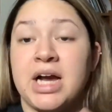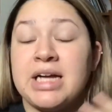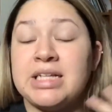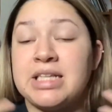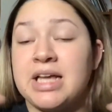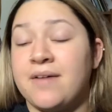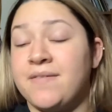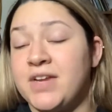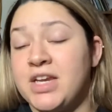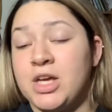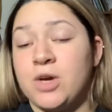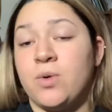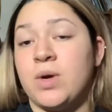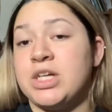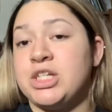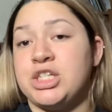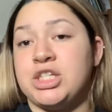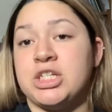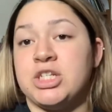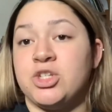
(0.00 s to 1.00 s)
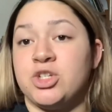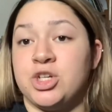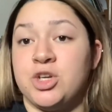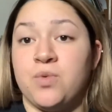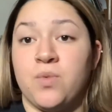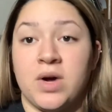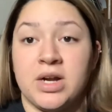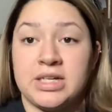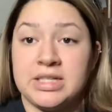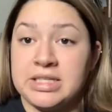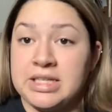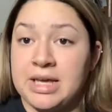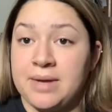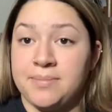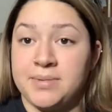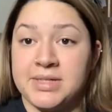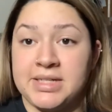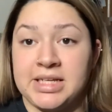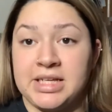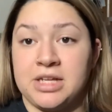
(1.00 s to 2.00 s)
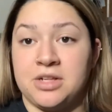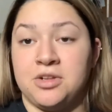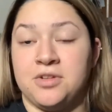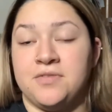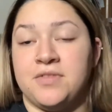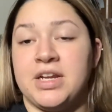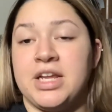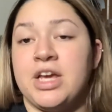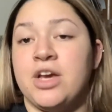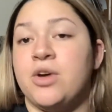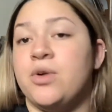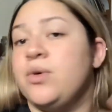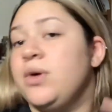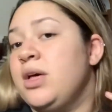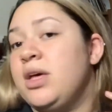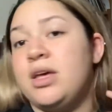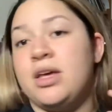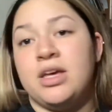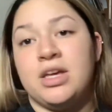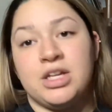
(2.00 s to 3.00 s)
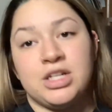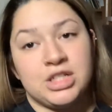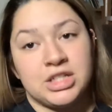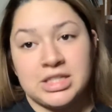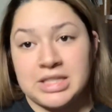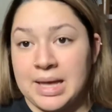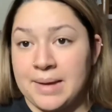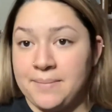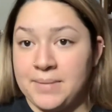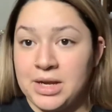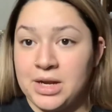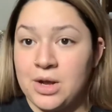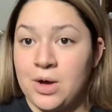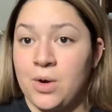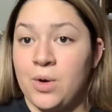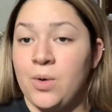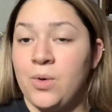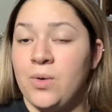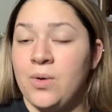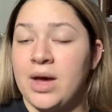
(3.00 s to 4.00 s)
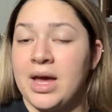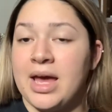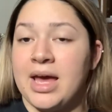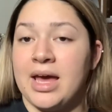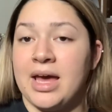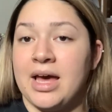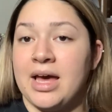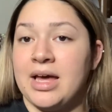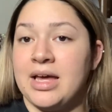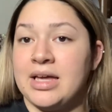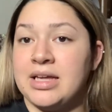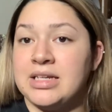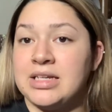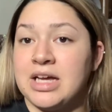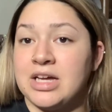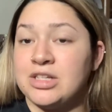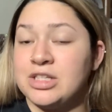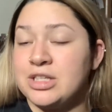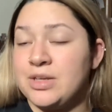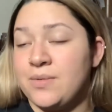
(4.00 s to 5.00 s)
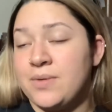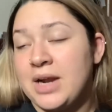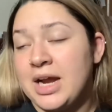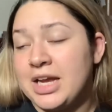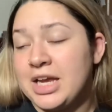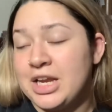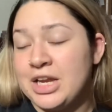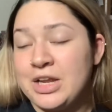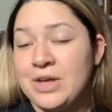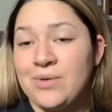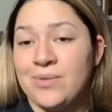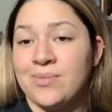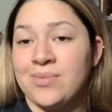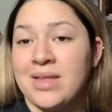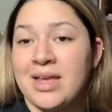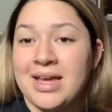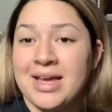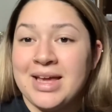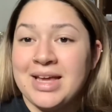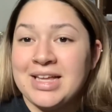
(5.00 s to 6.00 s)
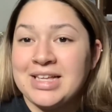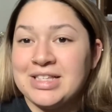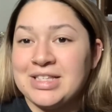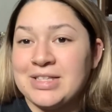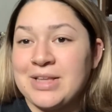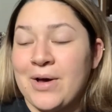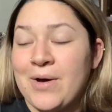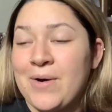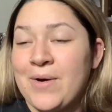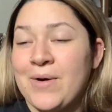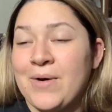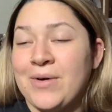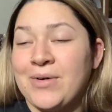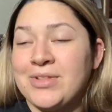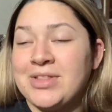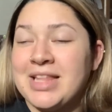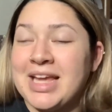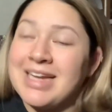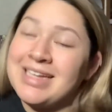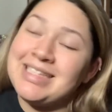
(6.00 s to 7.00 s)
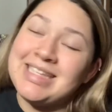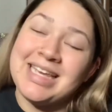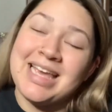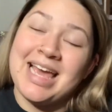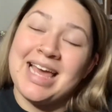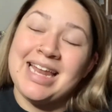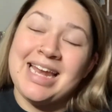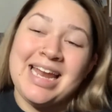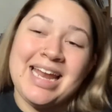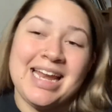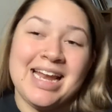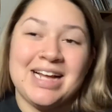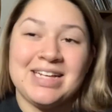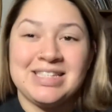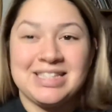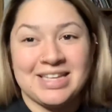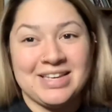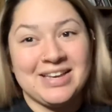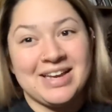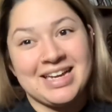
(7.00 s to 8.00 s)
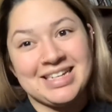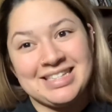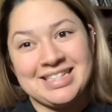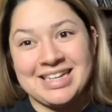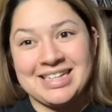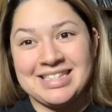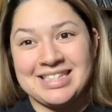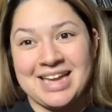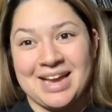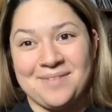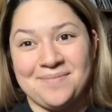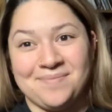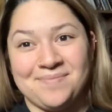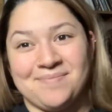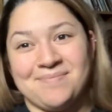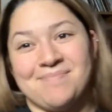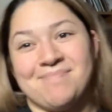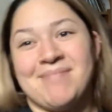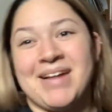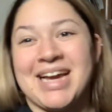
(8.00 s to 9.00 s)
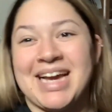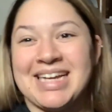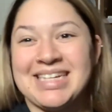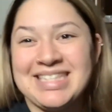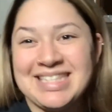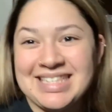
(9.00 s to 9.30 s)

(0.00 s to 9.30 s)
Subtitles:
have any questions or you want to see a particular video, just let me know and I'll see what I can do. So thanks again, and I'll see you guys next time. Bye guys.